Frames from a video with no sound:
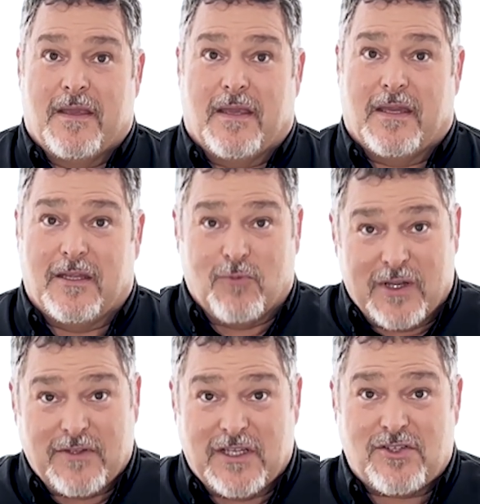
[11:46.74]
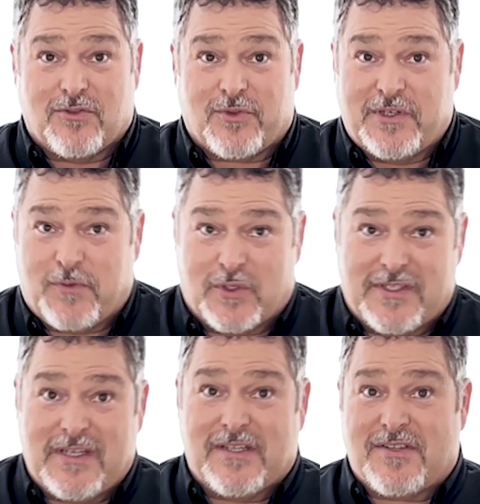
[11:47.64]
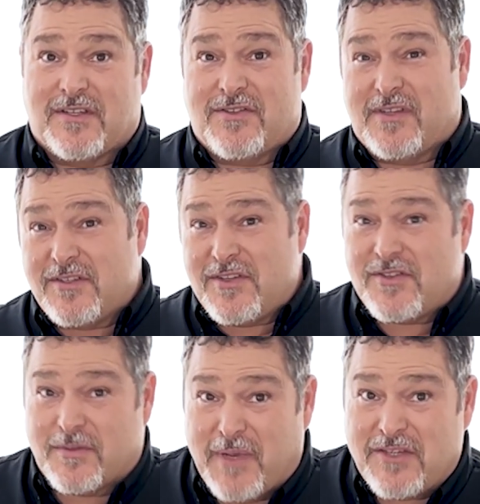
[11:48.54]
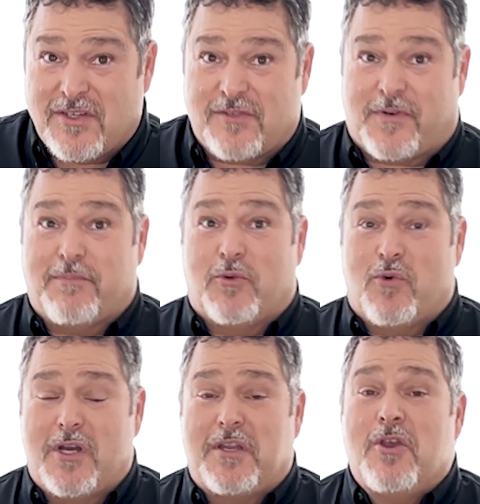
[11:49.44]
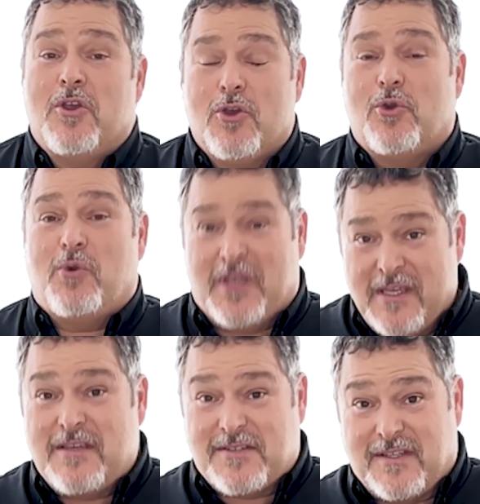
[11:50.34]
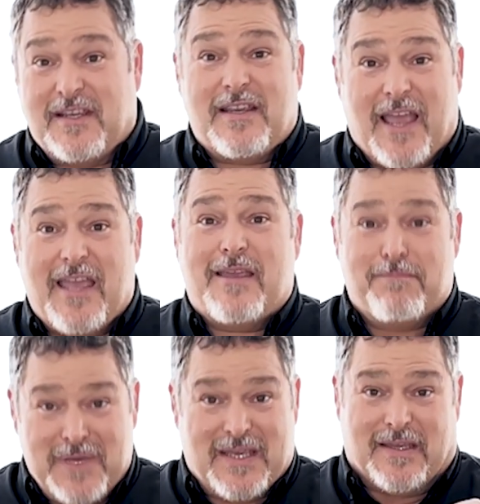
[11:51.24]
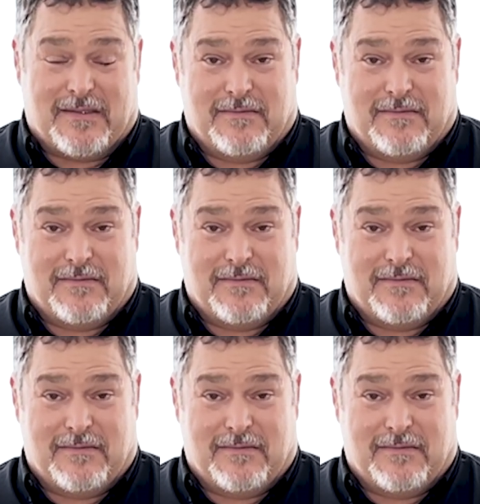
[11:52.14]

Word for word: And in Revelation 3:14 it says this is a message from the one who is the Amen.